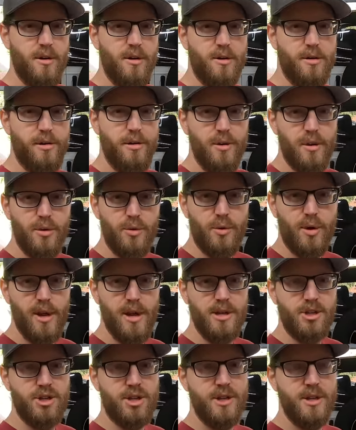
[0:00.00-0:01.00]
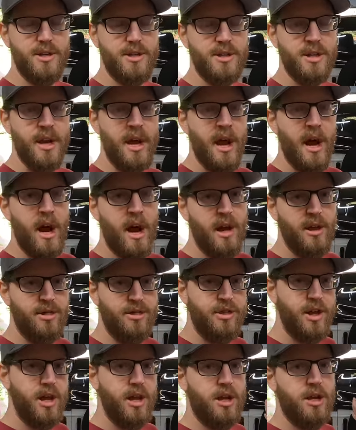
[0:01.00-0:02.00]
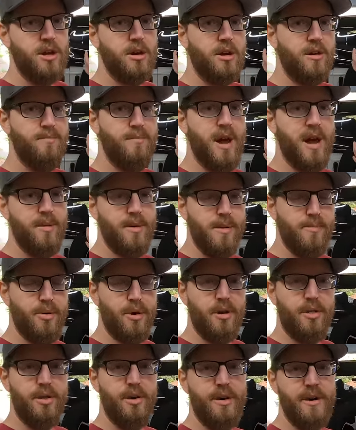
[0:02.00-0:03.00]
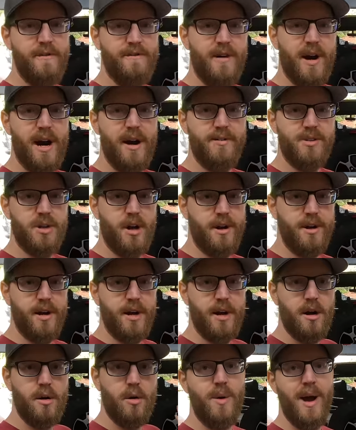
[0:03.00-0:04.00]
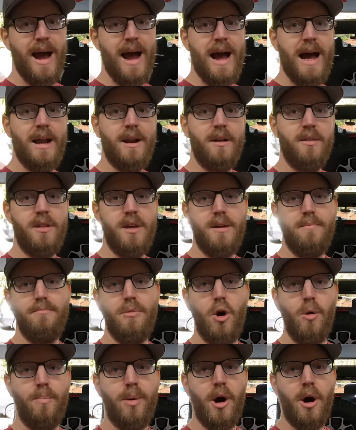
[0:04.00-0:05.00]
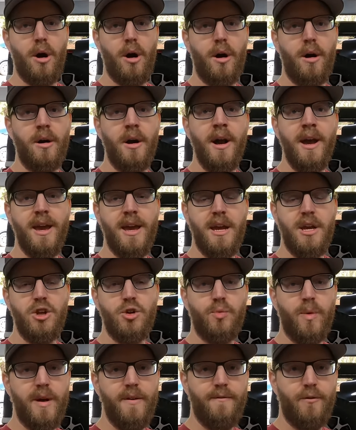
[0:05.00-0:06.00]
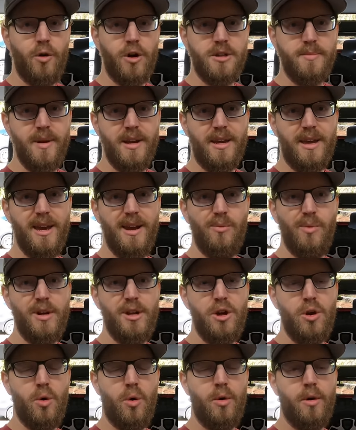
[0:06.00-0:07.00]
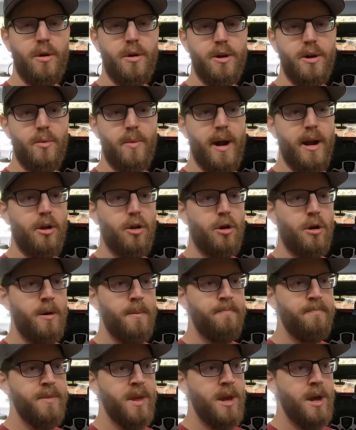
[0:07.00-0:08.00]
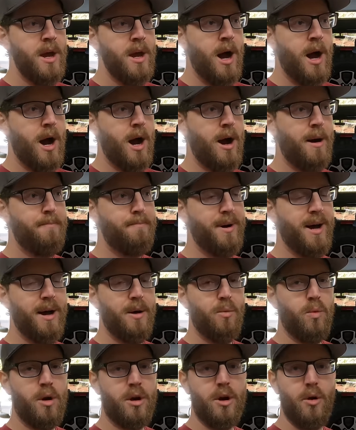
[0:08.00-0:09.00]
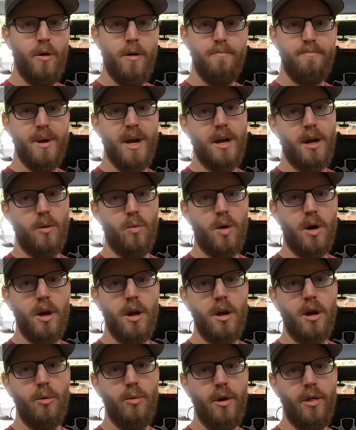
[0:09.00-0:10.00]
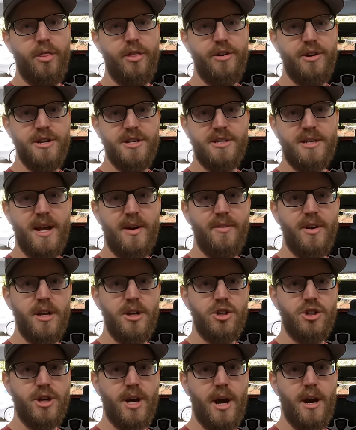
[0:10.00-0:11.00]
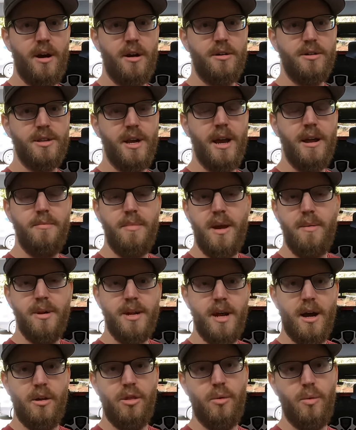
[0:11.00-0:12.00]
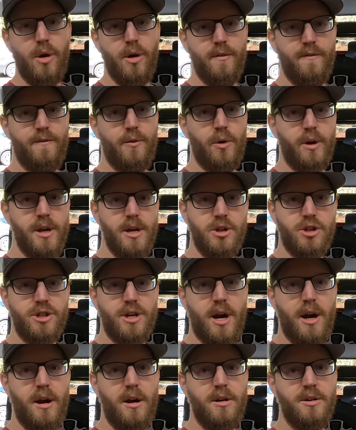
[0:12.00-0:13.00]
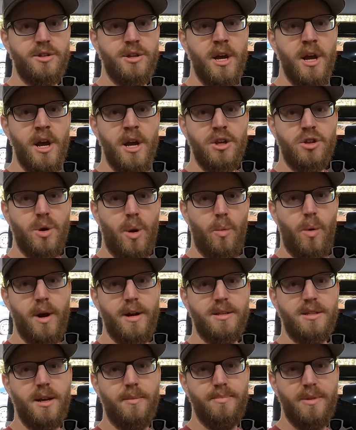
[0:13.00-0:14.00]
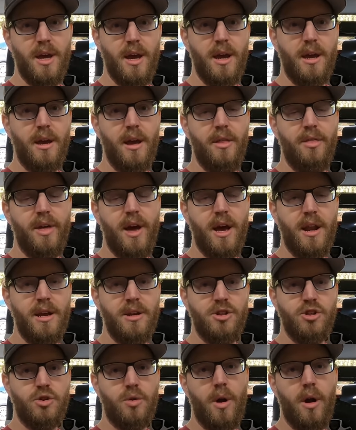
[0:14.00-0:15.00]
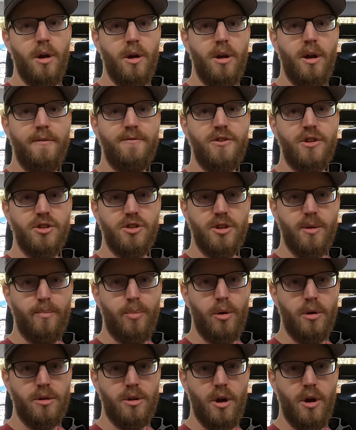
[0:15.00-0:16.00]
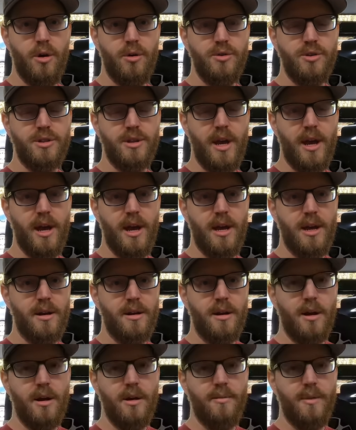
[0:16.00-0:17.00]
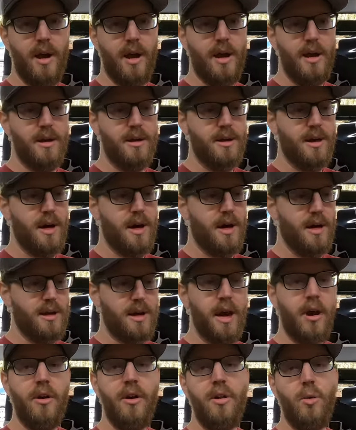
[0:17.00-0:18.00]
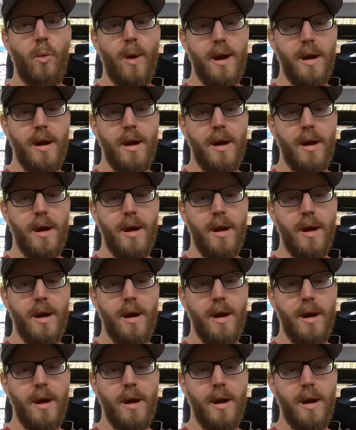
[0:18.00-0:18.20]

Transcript: under 33 inches. I think you can maybe put 35s on here. You add the Mopar hinge reinforcement kit when you order your Wrangler. Um, but we're going bigger. We're gonna go with 37 inch tires and maybe down the road 40 inch tires so I wanted something that is strong enough to support those and, and uh, carry the